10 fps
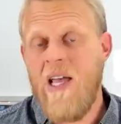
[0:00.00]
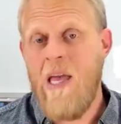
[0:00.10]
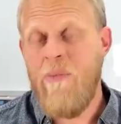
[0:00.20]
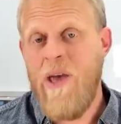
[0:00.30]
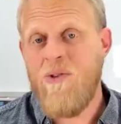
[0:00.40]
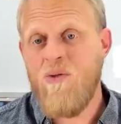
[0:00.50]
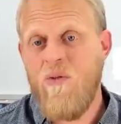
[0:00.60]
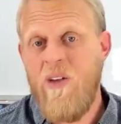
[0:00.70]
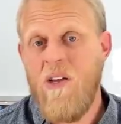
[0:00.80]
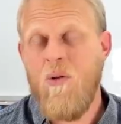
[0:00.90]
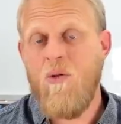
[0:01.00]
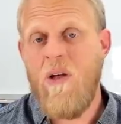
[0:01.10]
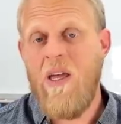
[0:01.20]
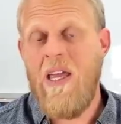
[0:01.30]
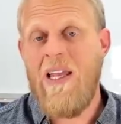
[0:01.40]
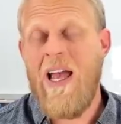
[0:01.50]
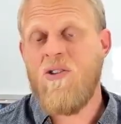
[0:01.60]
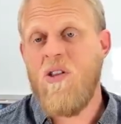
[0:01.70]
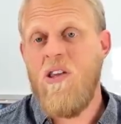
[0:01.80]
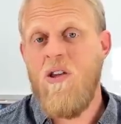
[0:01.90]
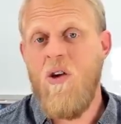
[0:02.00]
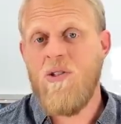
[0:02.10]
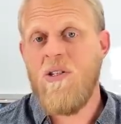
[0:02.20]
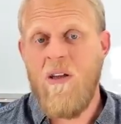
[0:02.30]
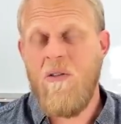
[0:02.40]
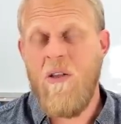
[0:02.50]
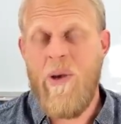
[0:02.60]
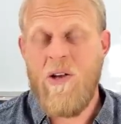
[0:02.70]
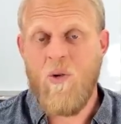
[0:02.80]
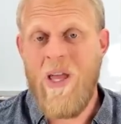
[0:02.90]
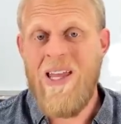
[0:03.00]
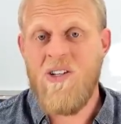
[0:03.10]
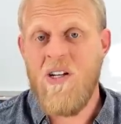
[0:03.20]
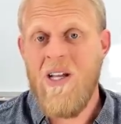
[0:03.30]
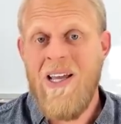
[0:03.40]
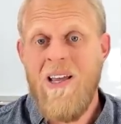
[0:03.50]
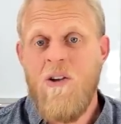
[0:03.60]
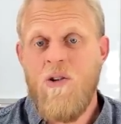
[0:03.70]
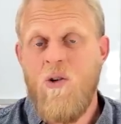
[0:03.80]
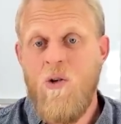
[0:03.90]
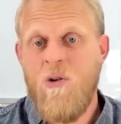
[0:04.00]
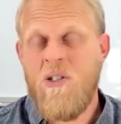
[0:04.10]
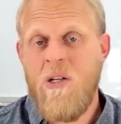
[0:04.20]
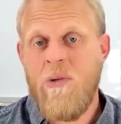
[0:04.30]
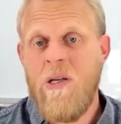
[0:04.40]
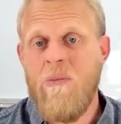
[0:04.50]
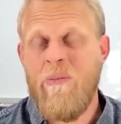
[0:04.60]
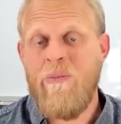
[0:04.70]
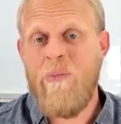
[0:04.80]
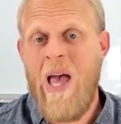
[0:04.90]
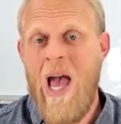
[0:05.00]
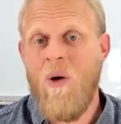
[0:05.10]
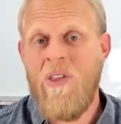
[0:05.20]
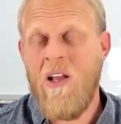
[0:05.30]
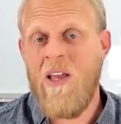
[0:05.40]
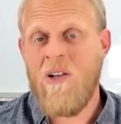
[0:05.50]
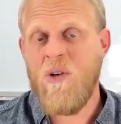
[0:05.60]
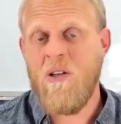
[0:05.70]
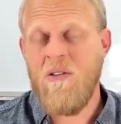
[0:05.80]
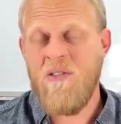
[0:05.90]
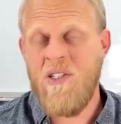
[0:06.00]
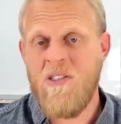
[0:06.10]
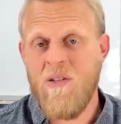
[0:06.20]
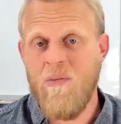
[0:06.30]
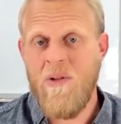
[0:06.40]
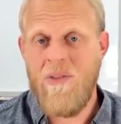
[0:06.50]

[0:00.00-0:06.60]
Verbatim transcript: a petrol vehicle. It actually uses the petrol engine to simply power the electric system.